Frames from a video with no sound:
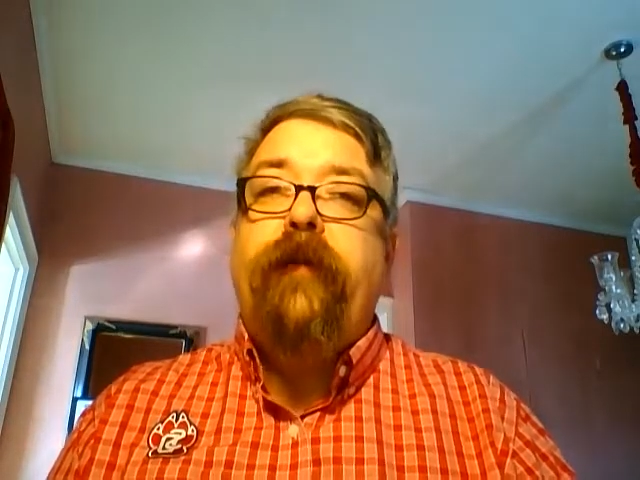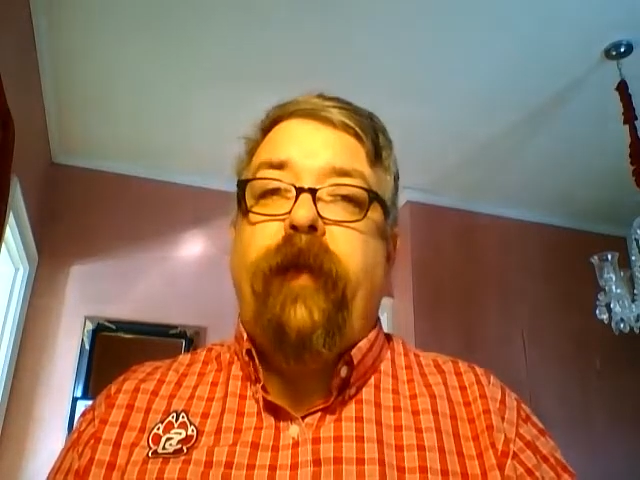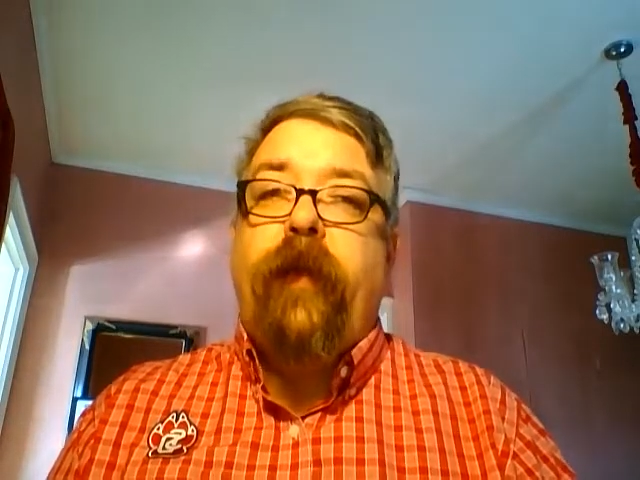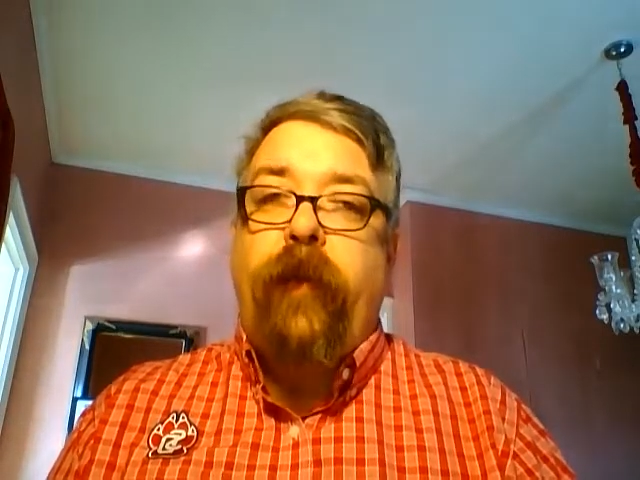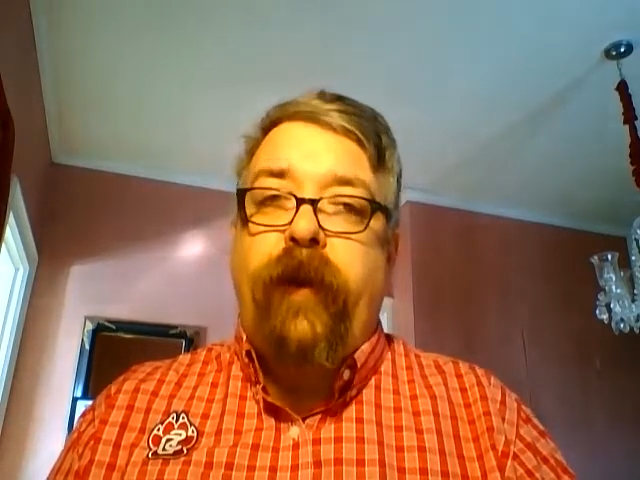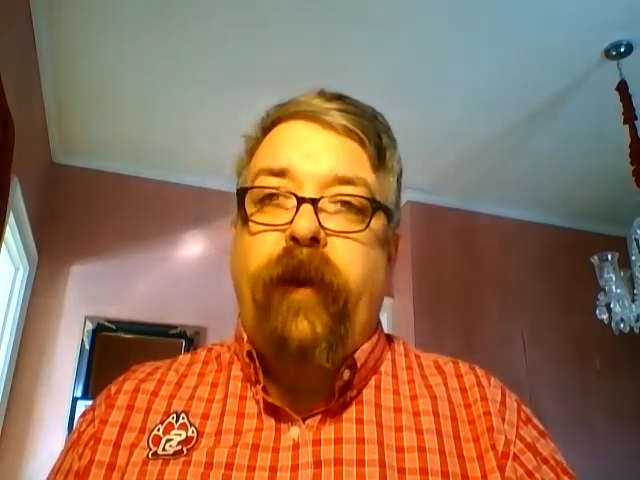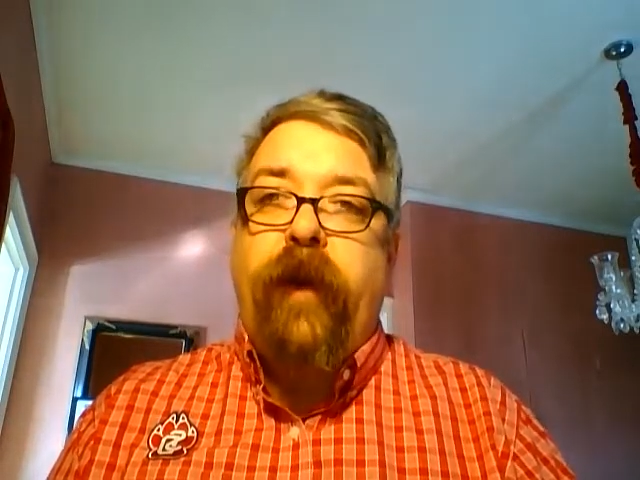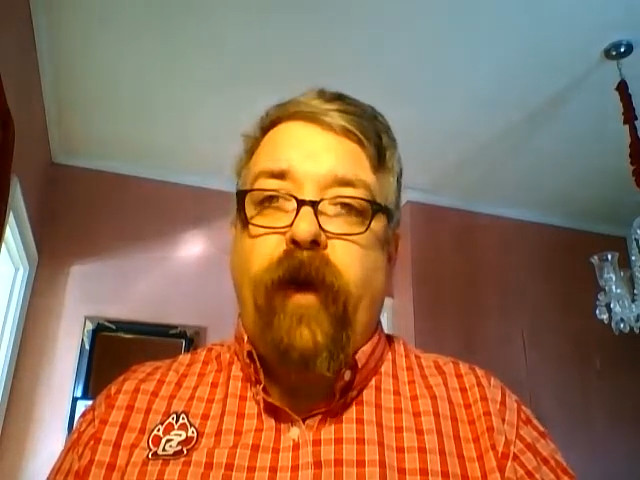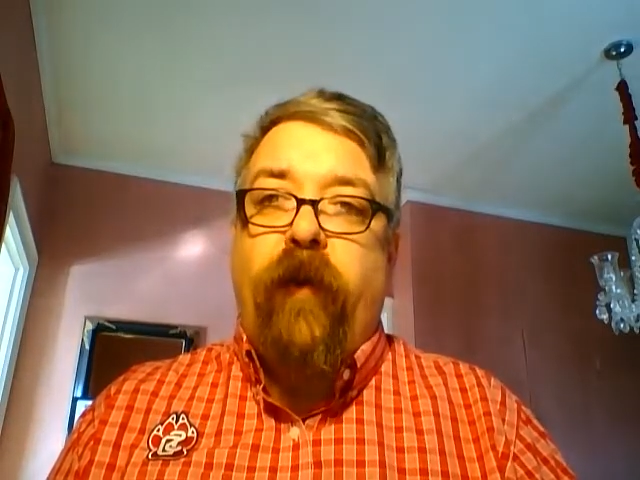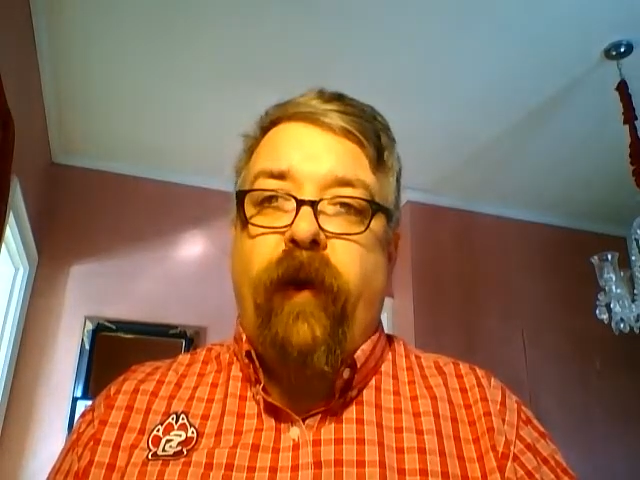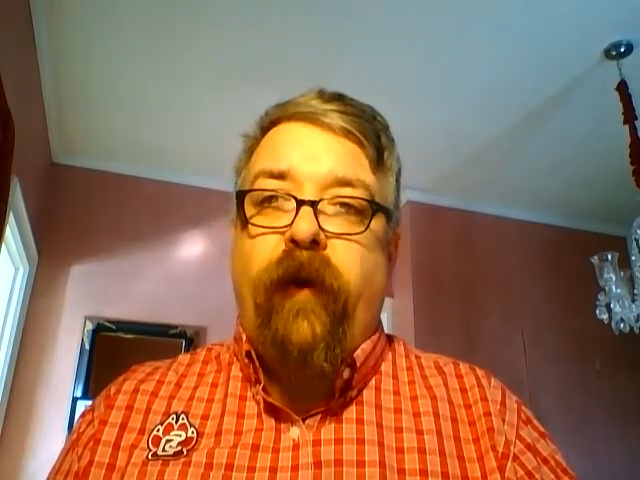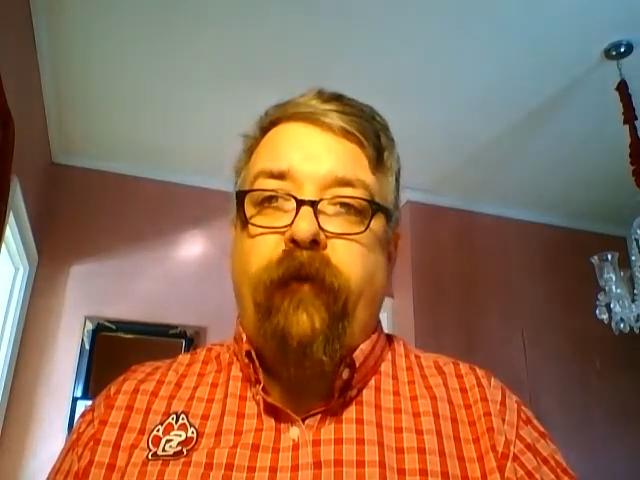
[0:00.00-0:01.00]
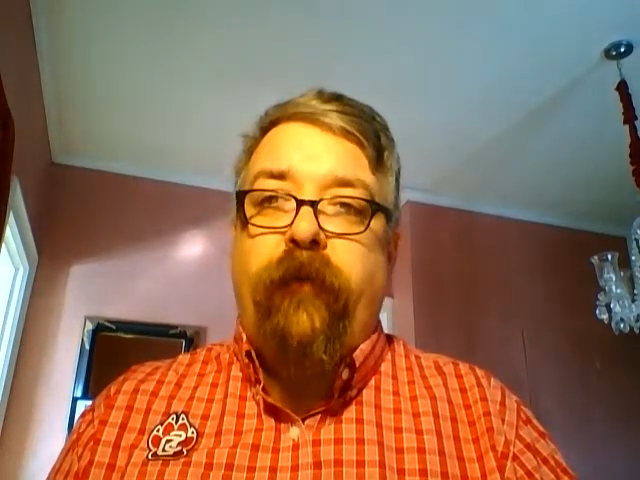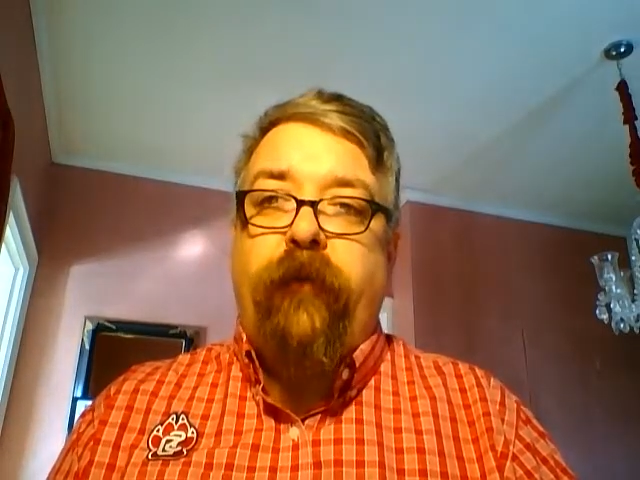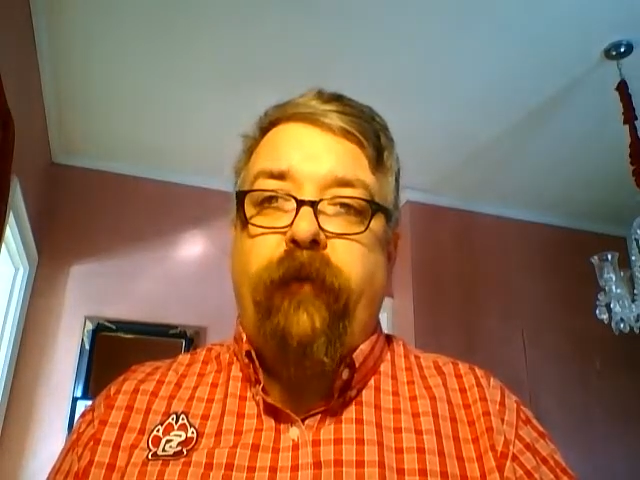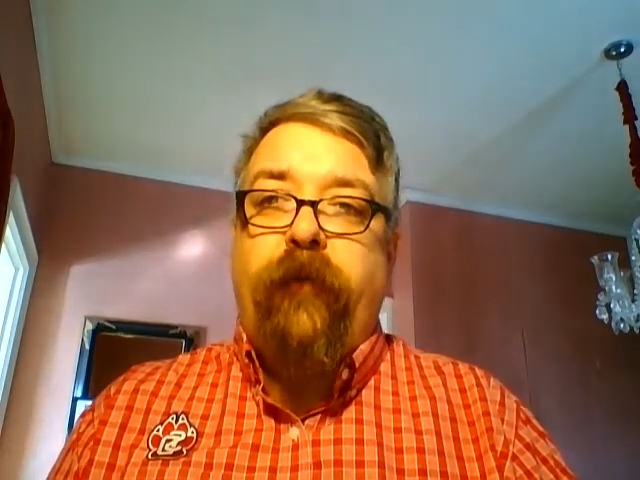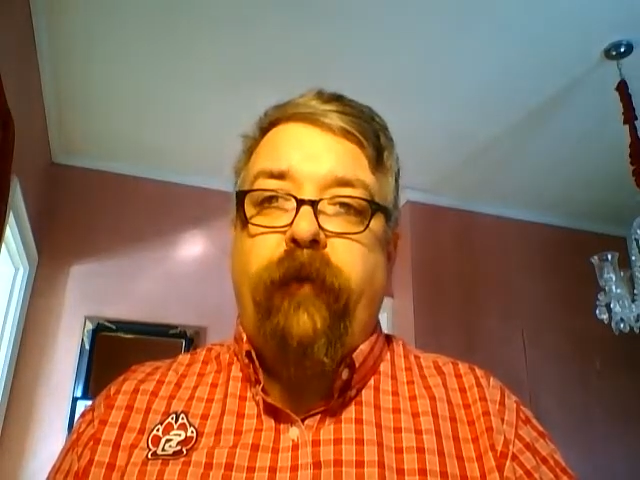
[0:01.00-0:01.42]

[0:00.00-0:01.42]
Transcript: that we know of,